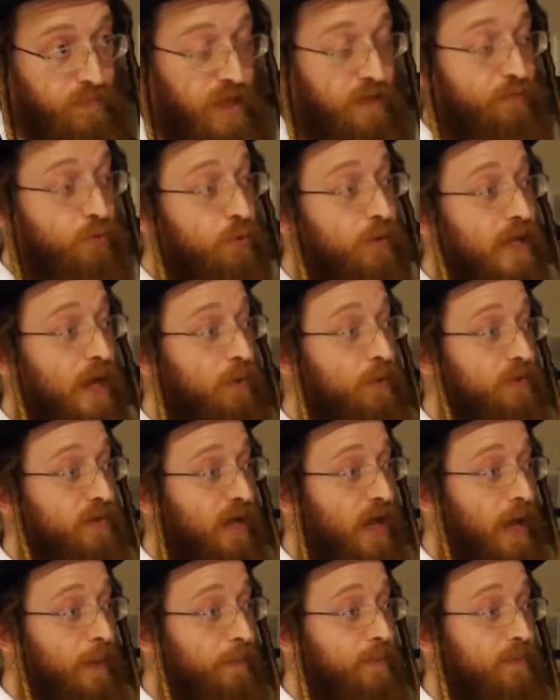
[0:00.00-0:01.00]
And if you allow it
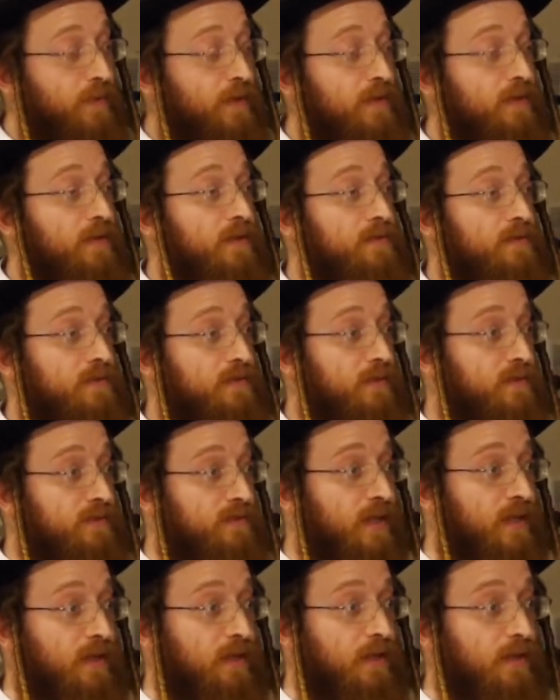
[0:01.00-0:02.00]
to happen, then
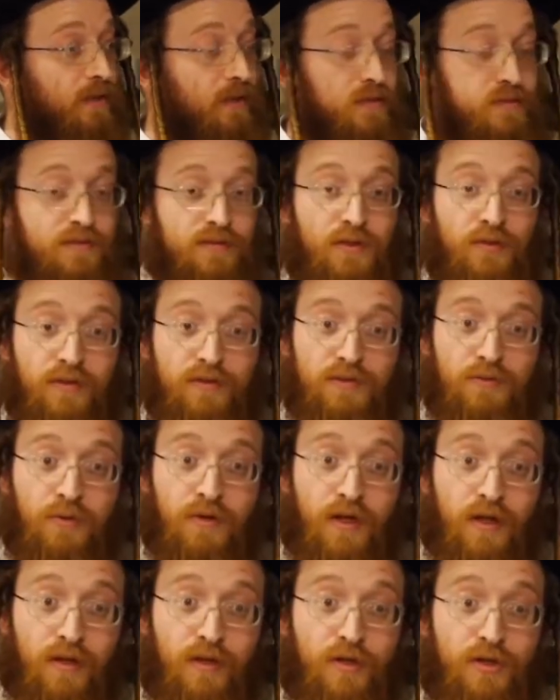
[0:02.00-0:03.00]
it's no
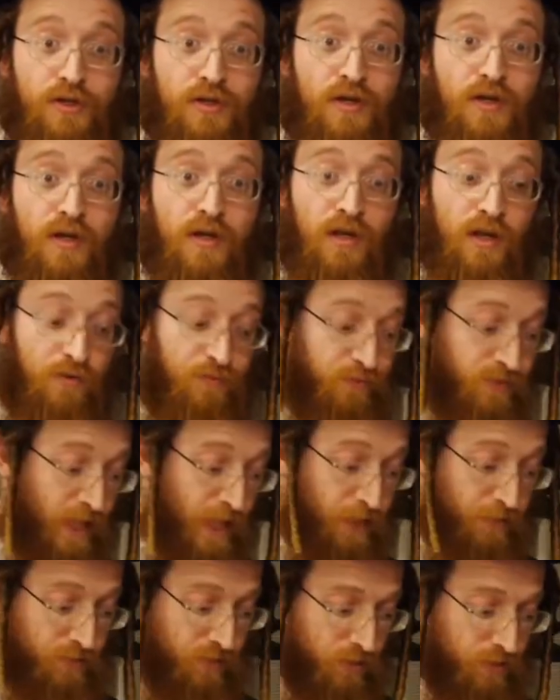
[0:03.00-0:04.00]
chiddush. If
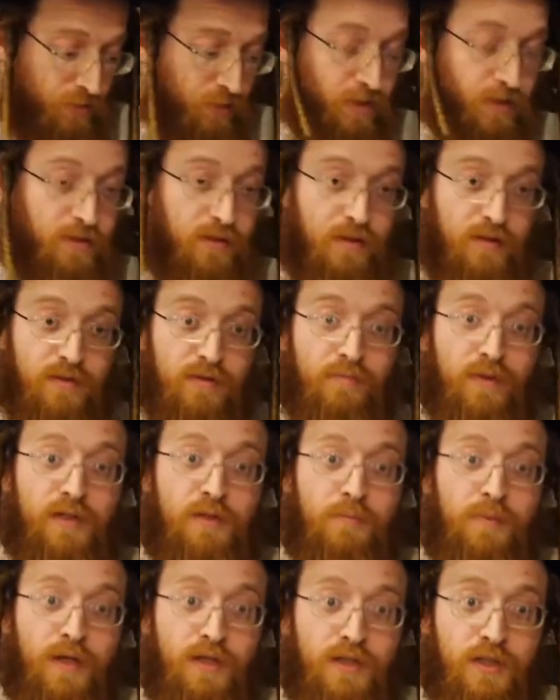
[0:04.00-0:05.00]
later in my
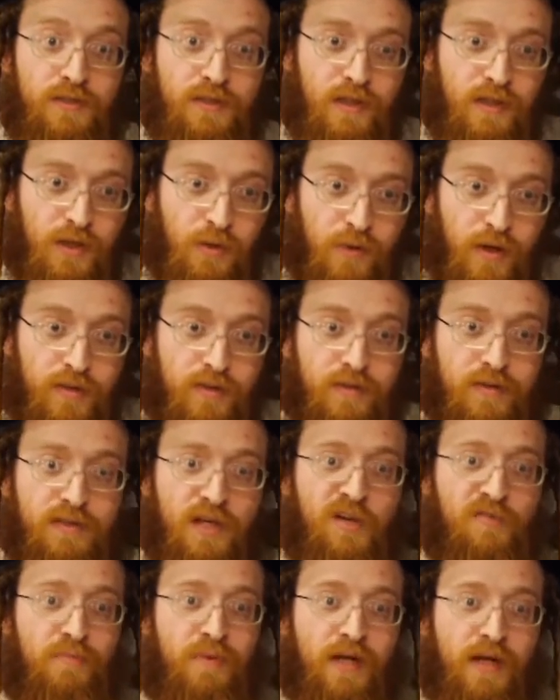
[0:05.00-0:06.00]
speech I say, you know what, it's
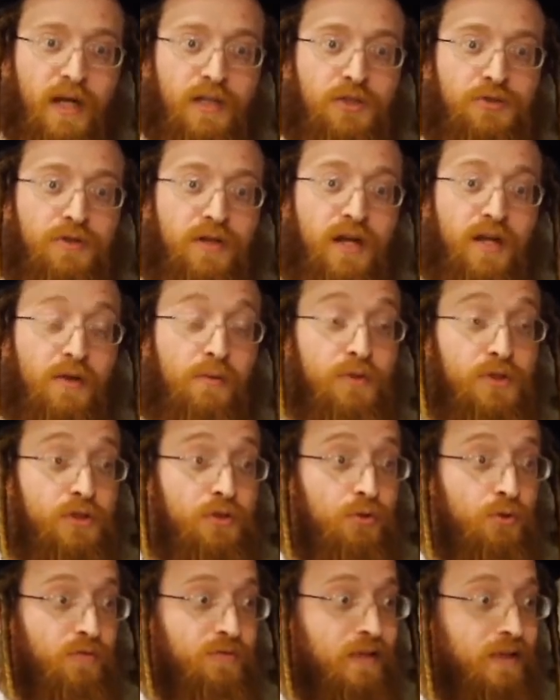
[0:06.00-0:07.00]
hard for me to concentrate, I think we
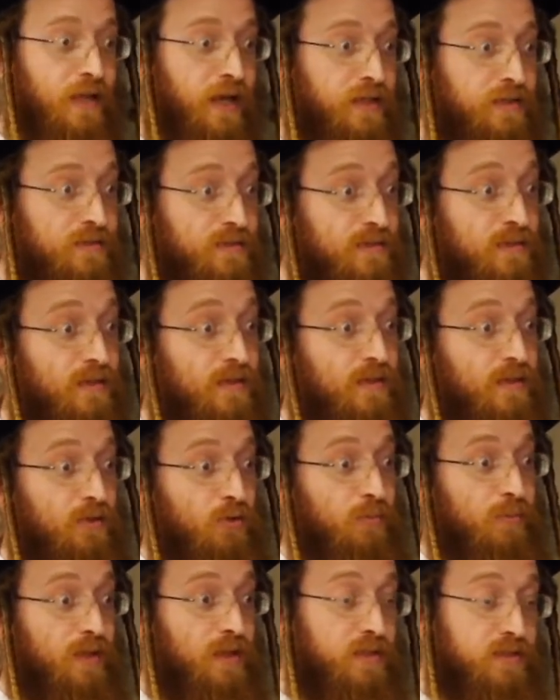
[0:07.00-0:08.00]
should turn off the lights, it
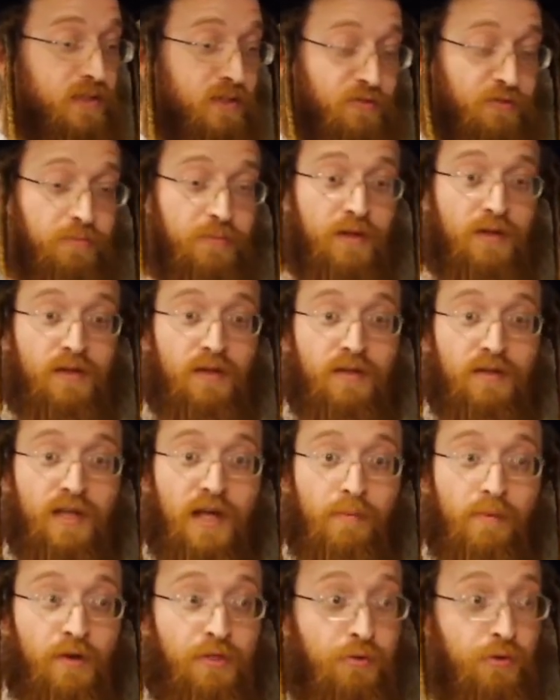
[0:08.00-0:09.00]
will be easier for me to
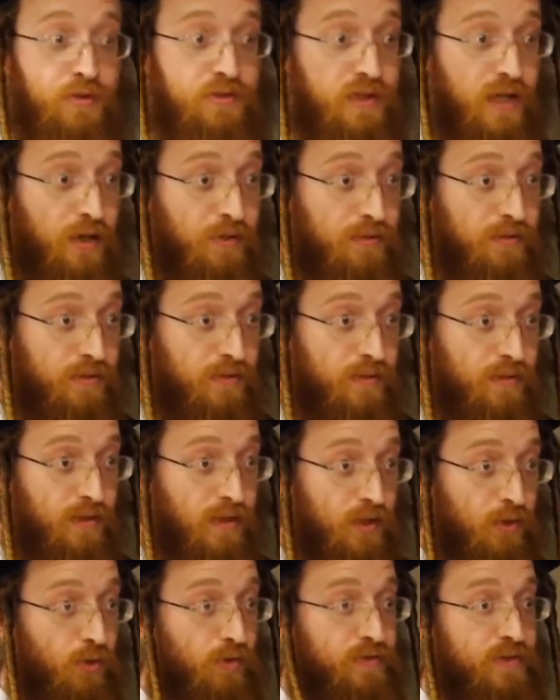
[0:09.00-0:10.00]
get my thoughts out.
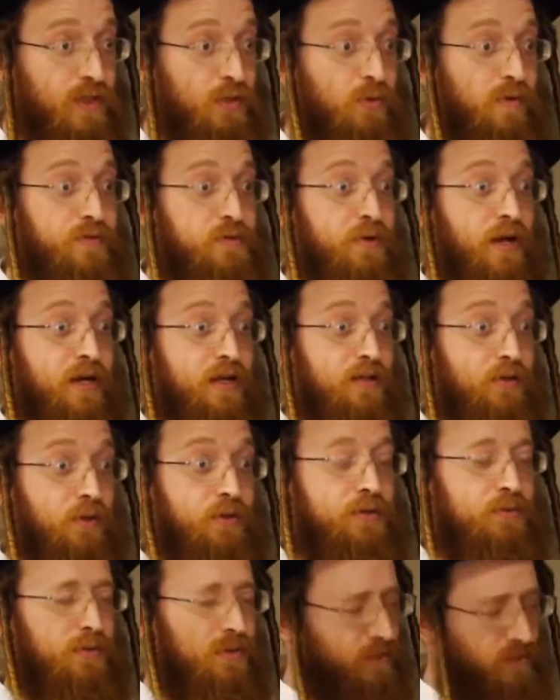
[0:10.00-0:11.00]
And all of a sudden whoever's writing
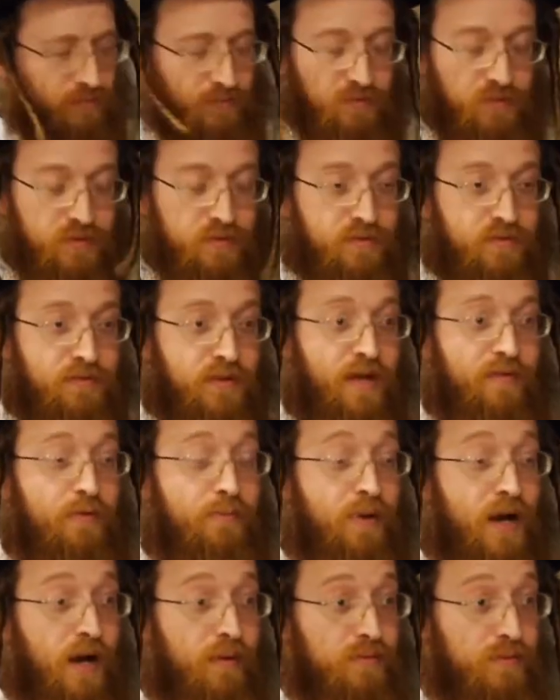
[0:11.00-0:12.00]
notes will have
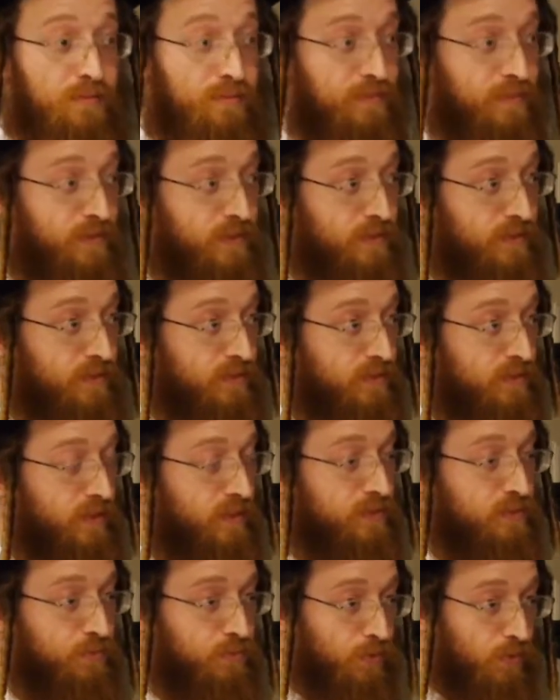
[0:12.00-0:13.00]
a problem.
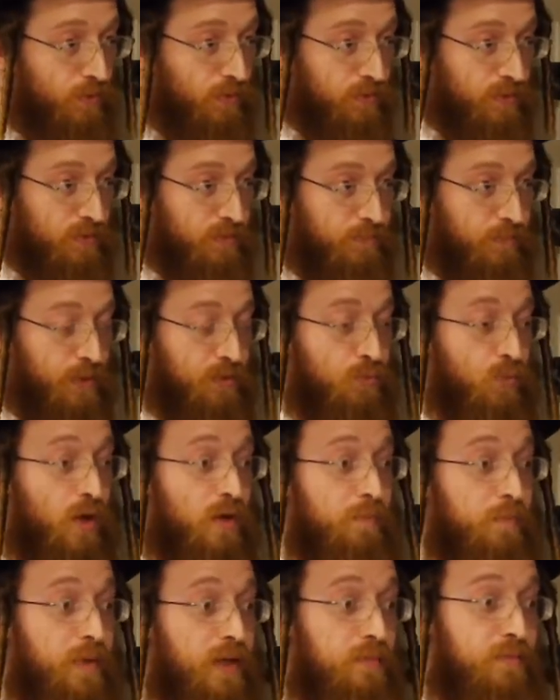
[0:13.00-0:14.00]
It's wrong. But
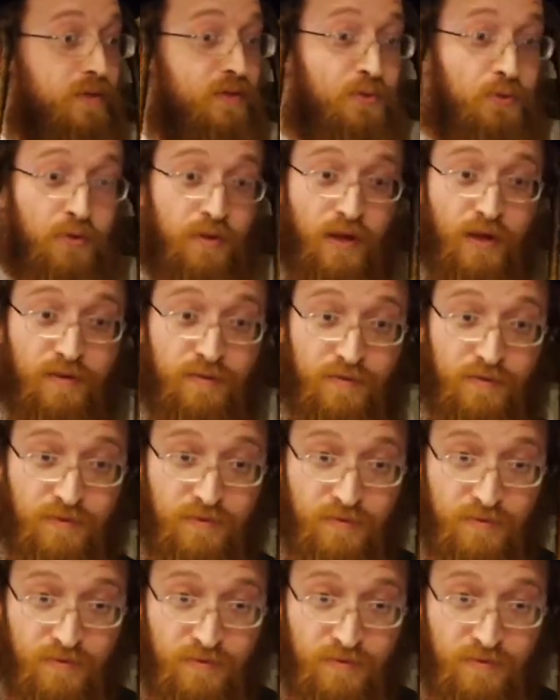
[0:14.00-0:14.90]
what made me do that?